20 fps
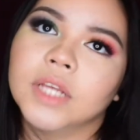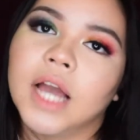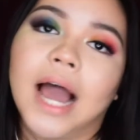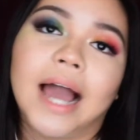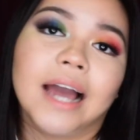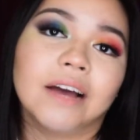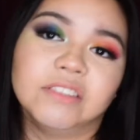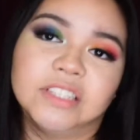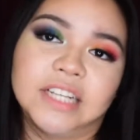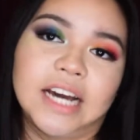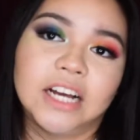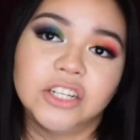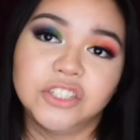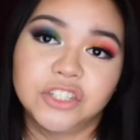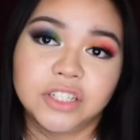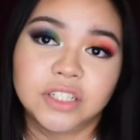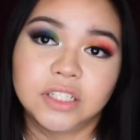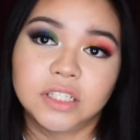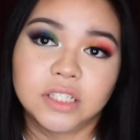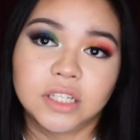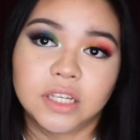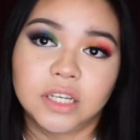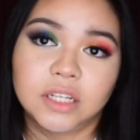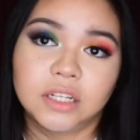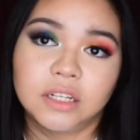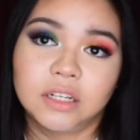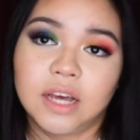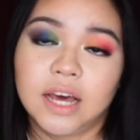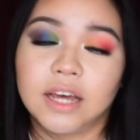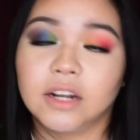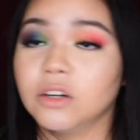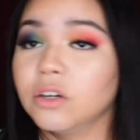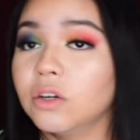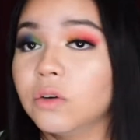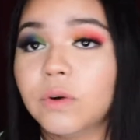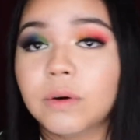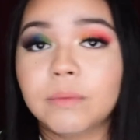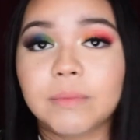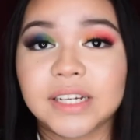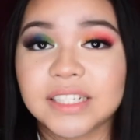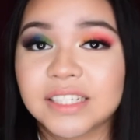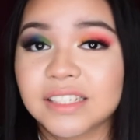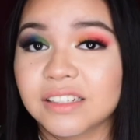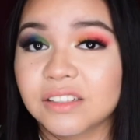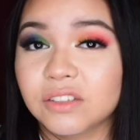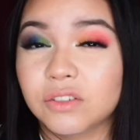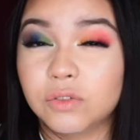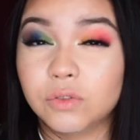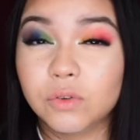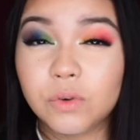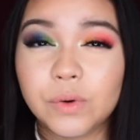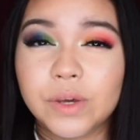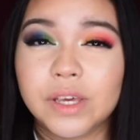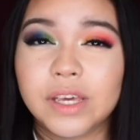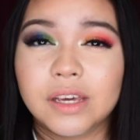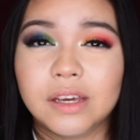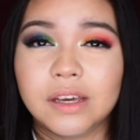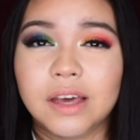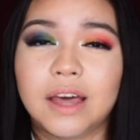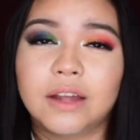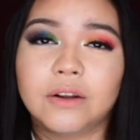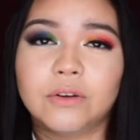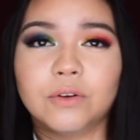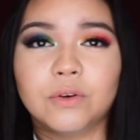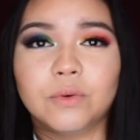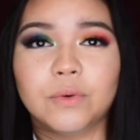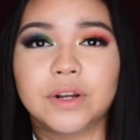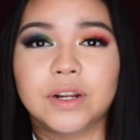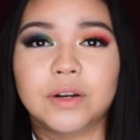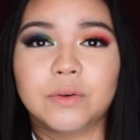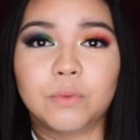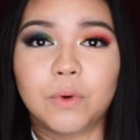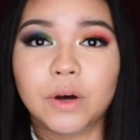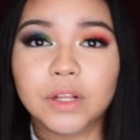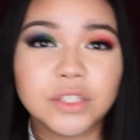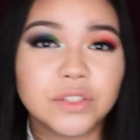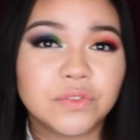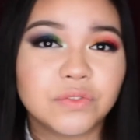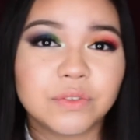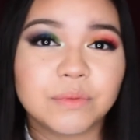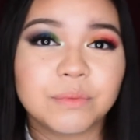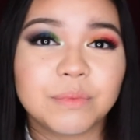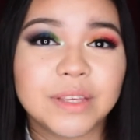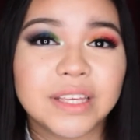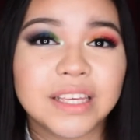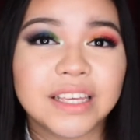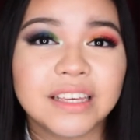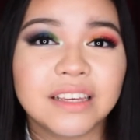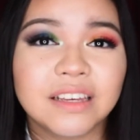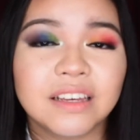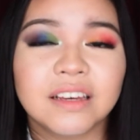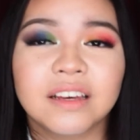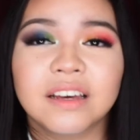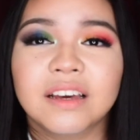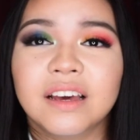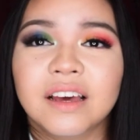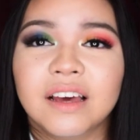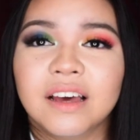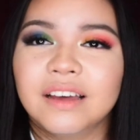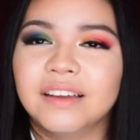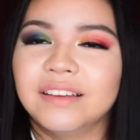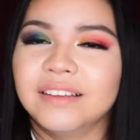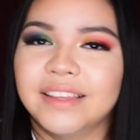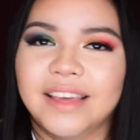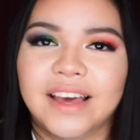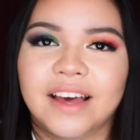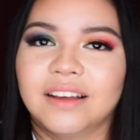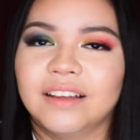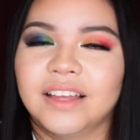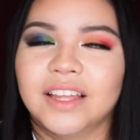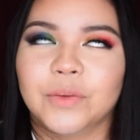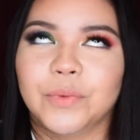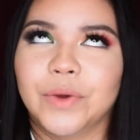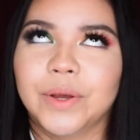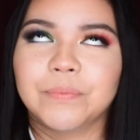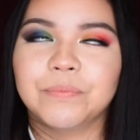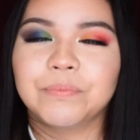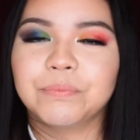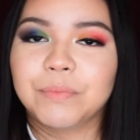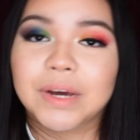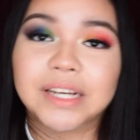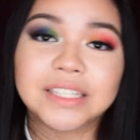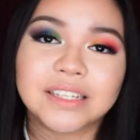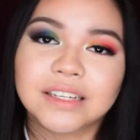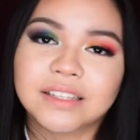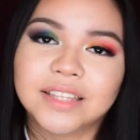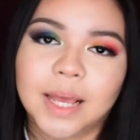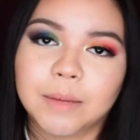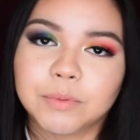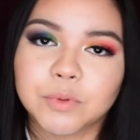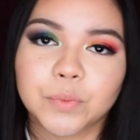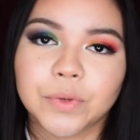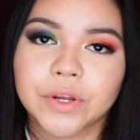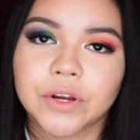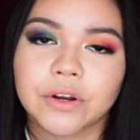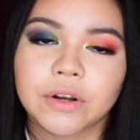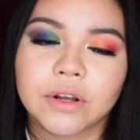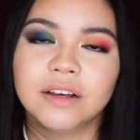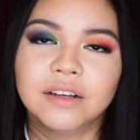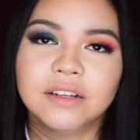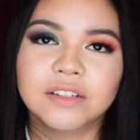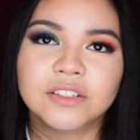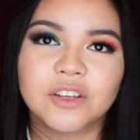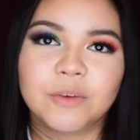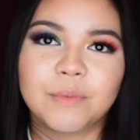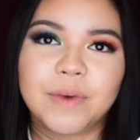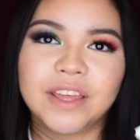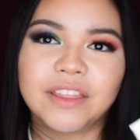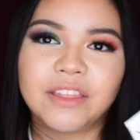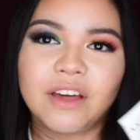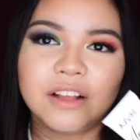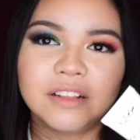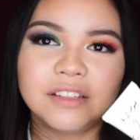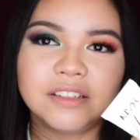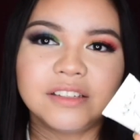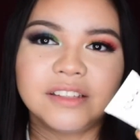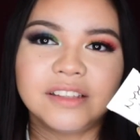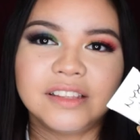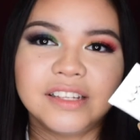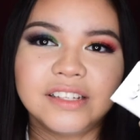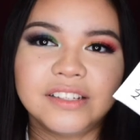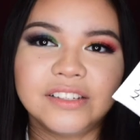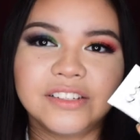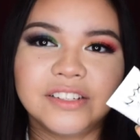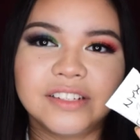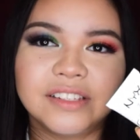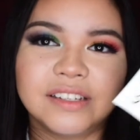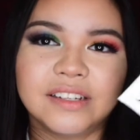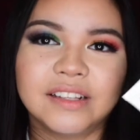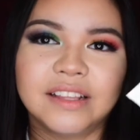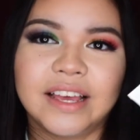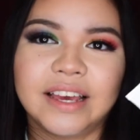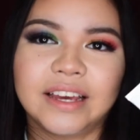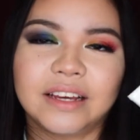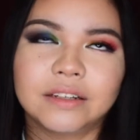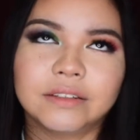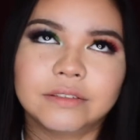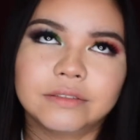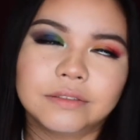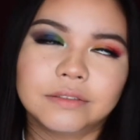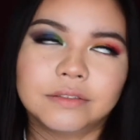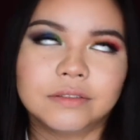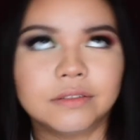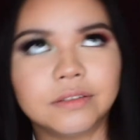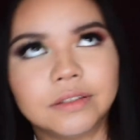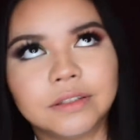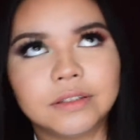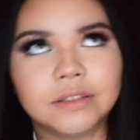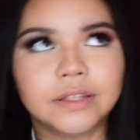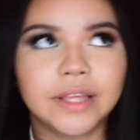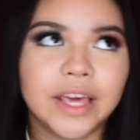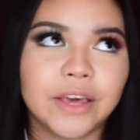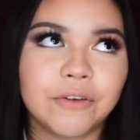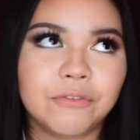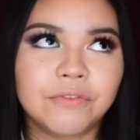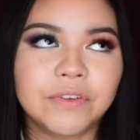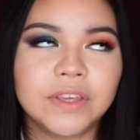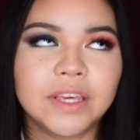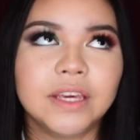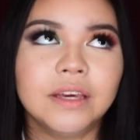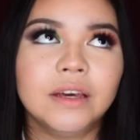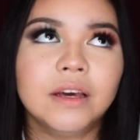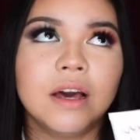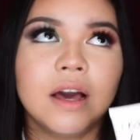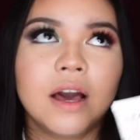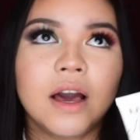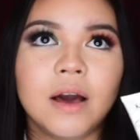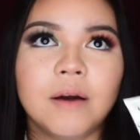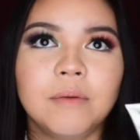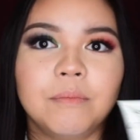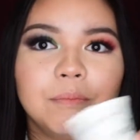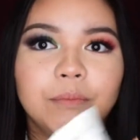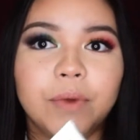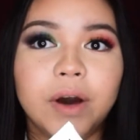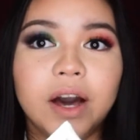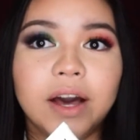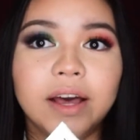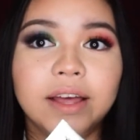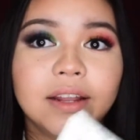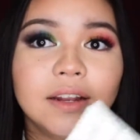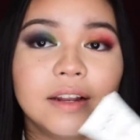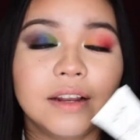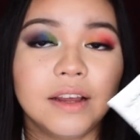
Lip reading: I have dehydrated skin. I don't know what my skin is doing. I don't know what it wants from me. Yeah, anyway, my skin type's weird. So my thoughts on this are still like iffy, but